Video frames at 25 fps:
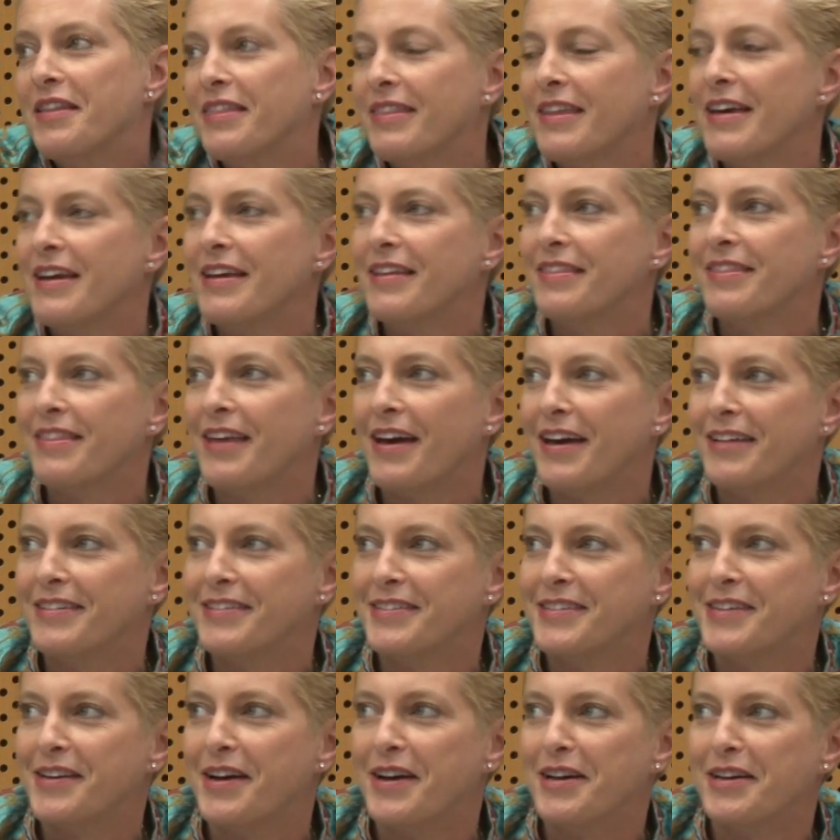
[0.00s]
I think,
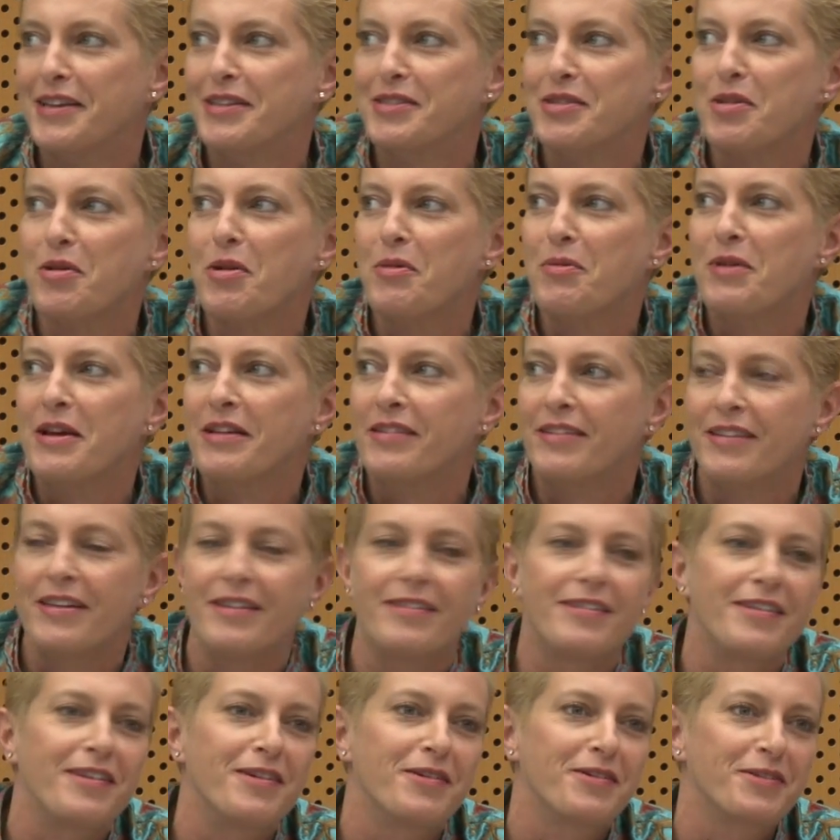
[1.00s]
that it's always
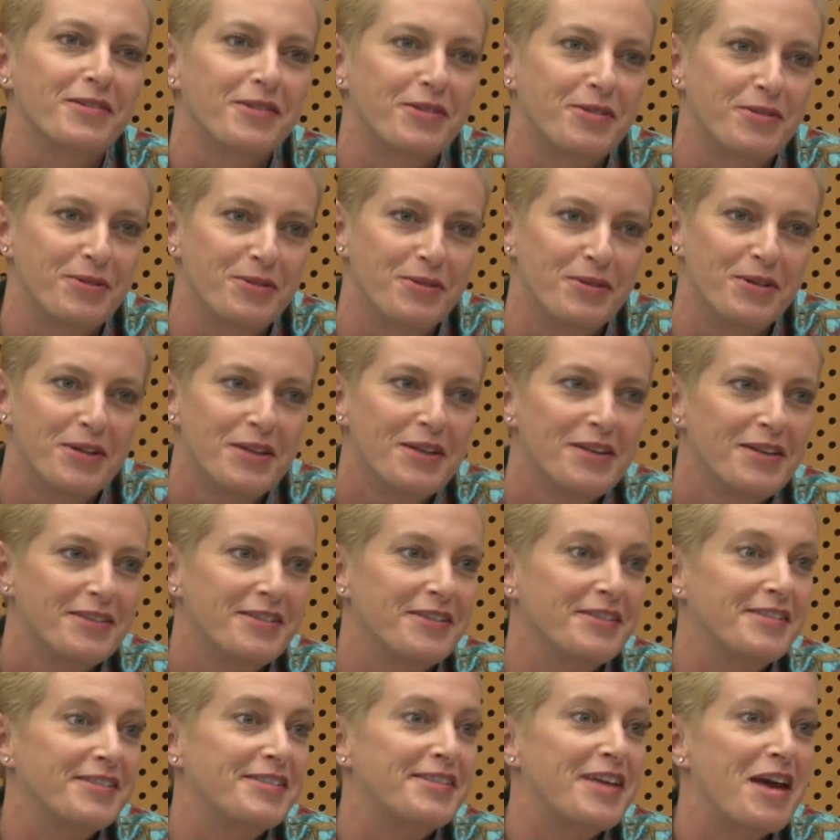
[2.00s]
easier to
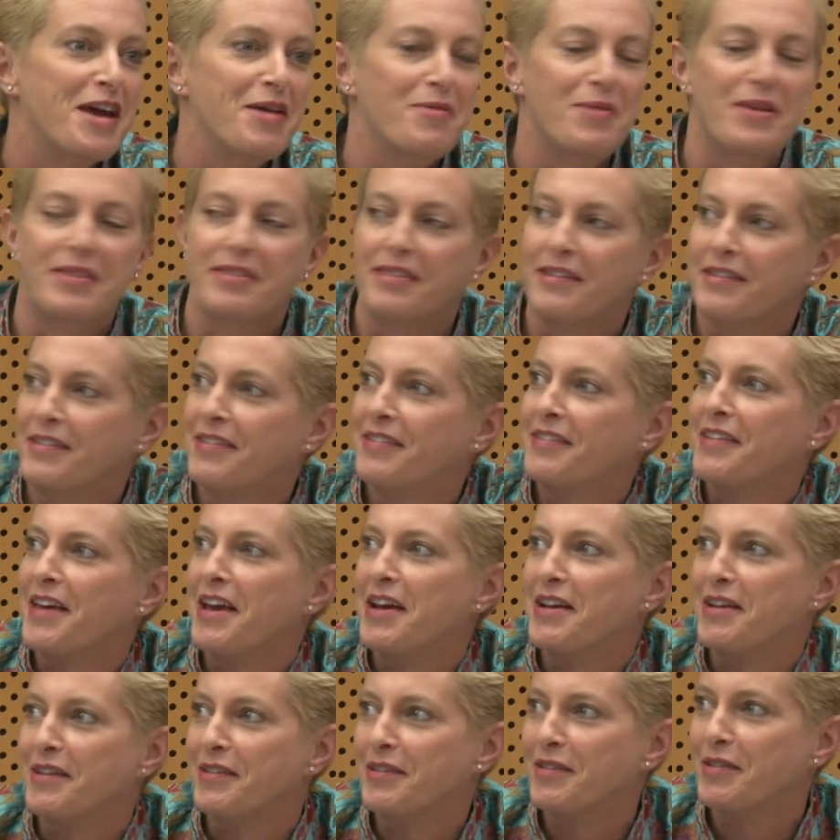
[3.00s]
stay with the
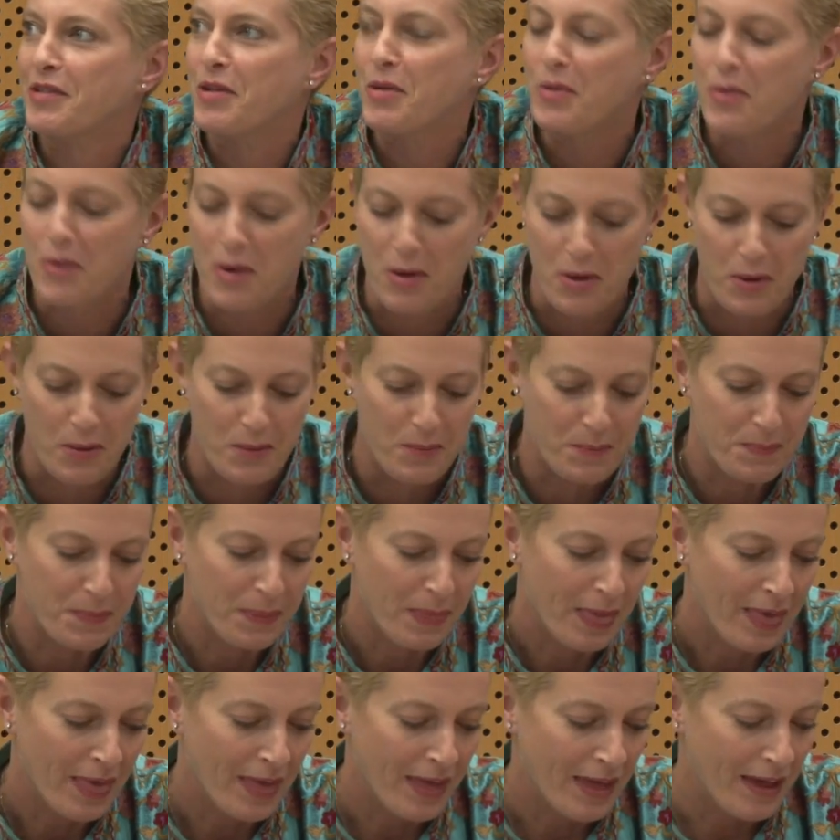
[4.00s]
status quo.
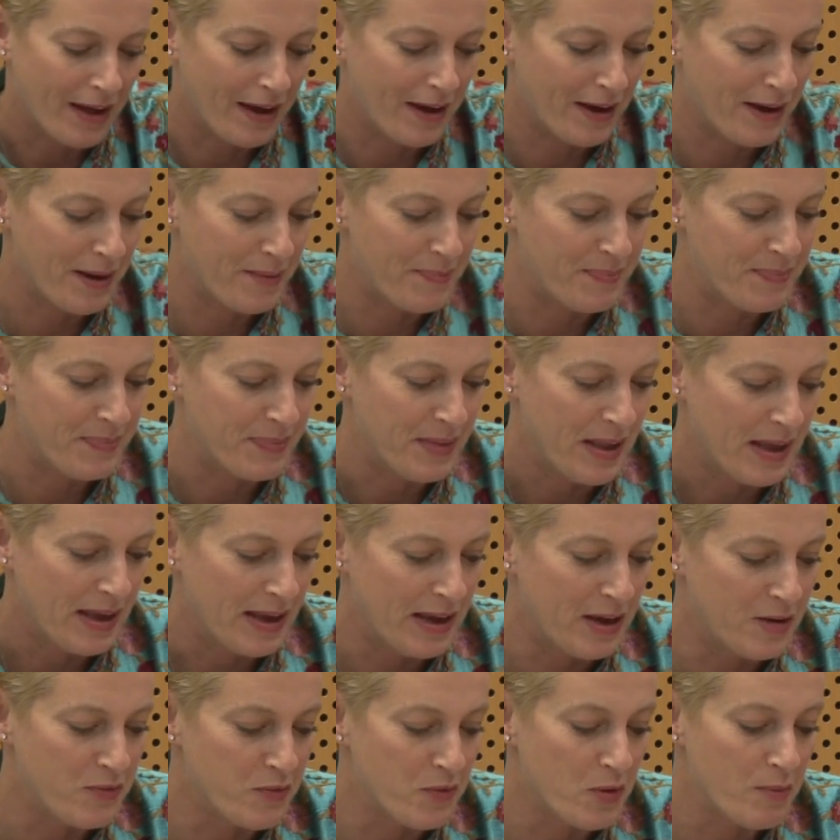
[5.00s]

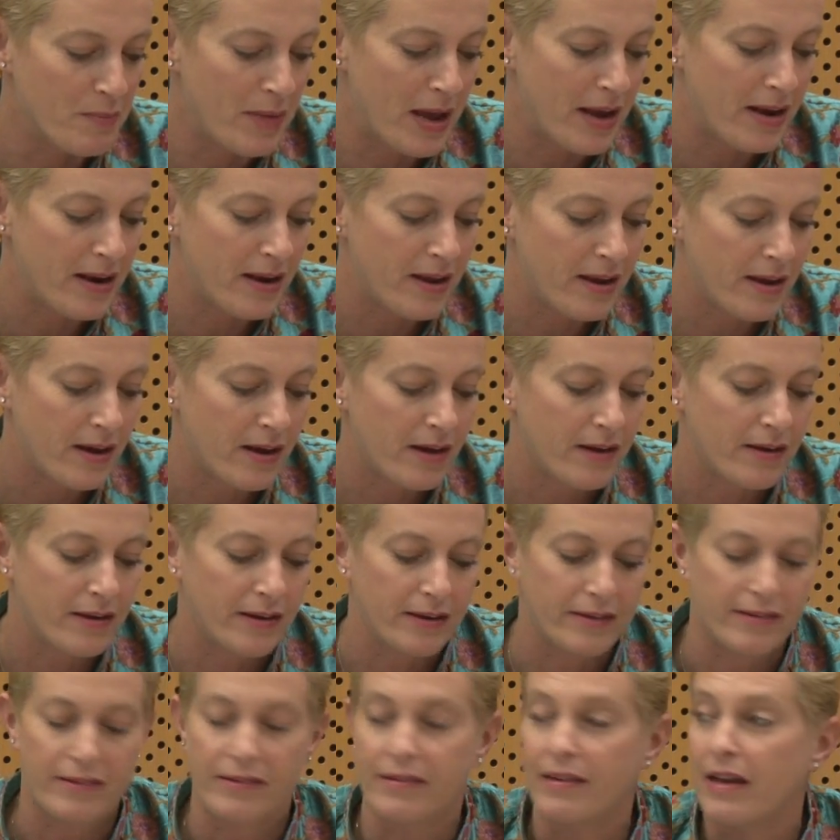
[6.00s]
In Romania,
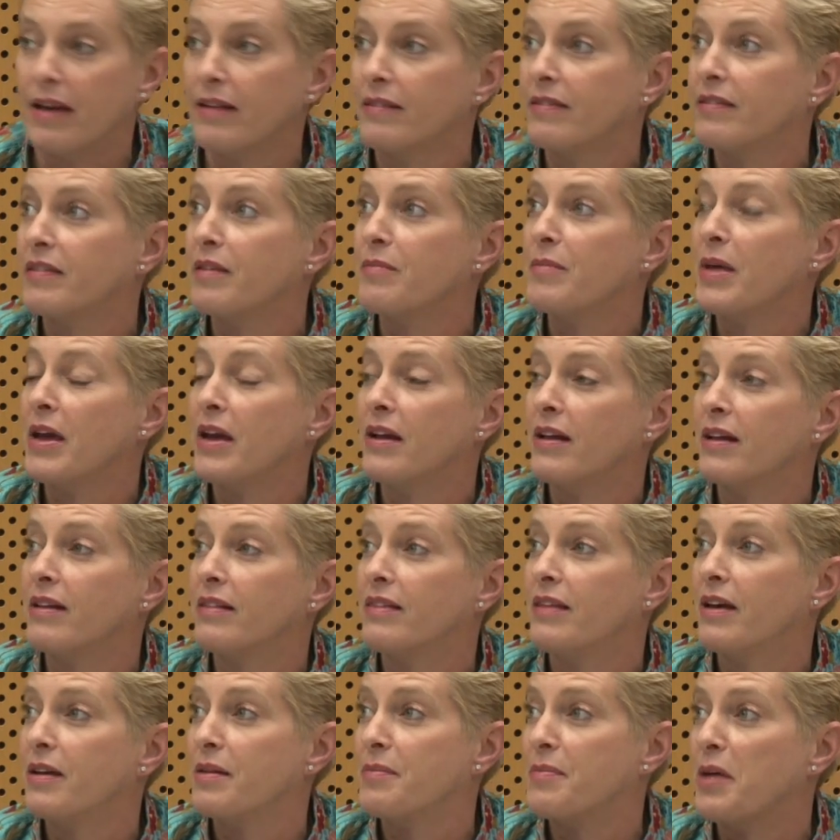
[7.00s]
it's
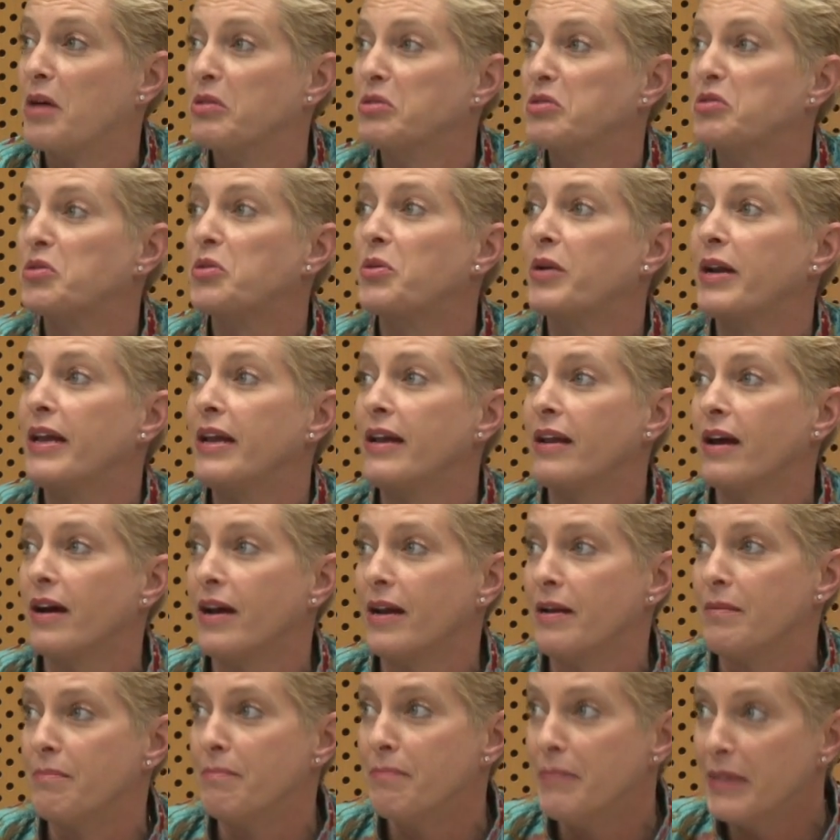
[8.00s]
estimated that about
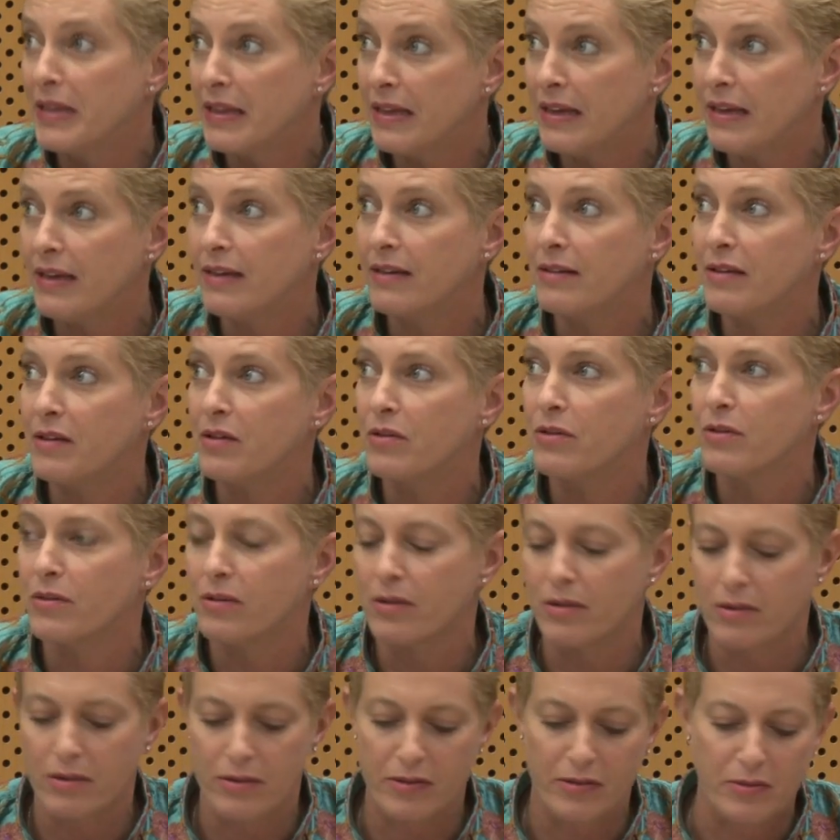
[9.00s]
29 million
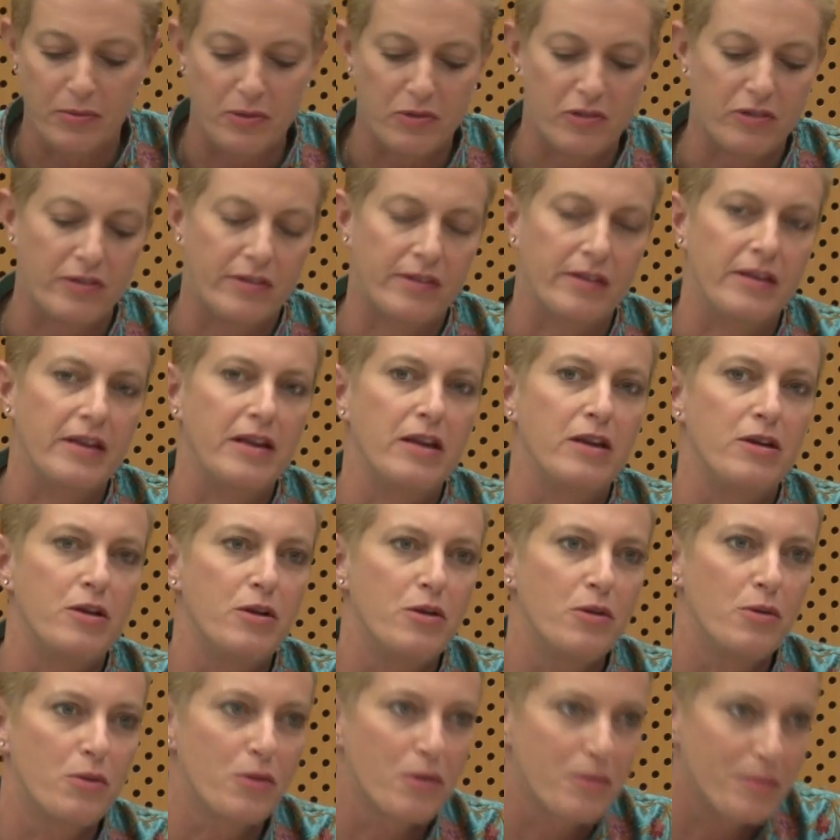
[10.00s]
euros, which is an
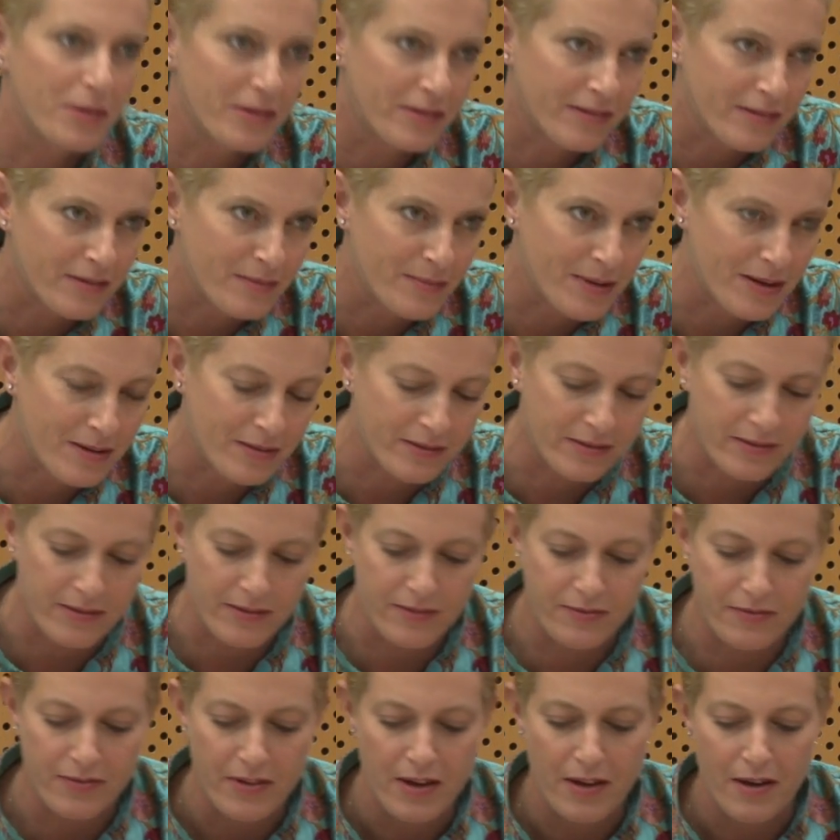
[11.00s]
enormous amount
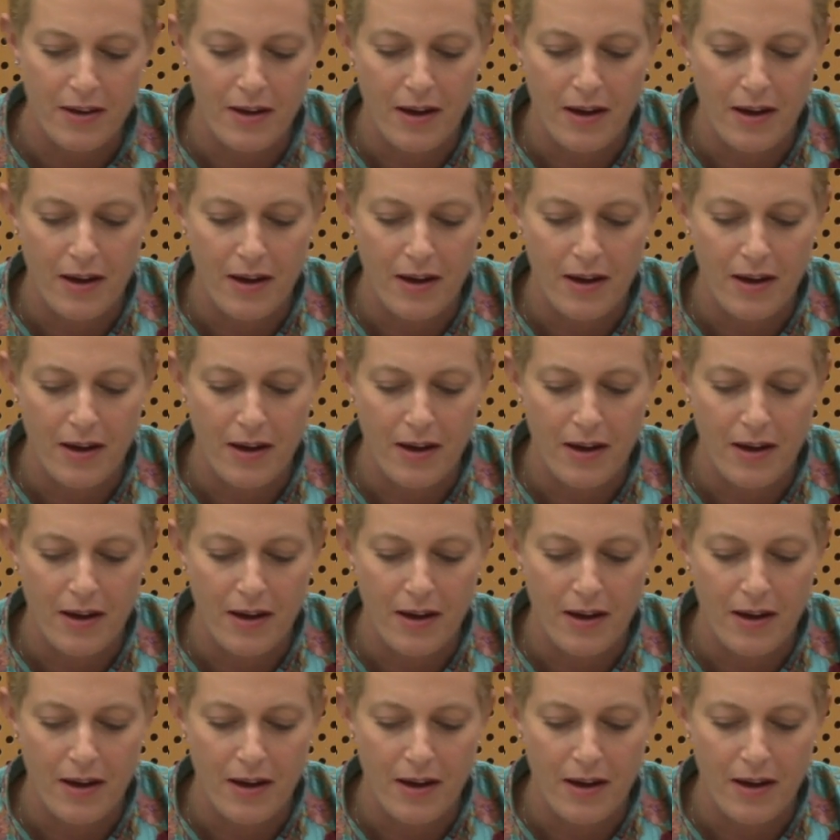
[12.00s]
of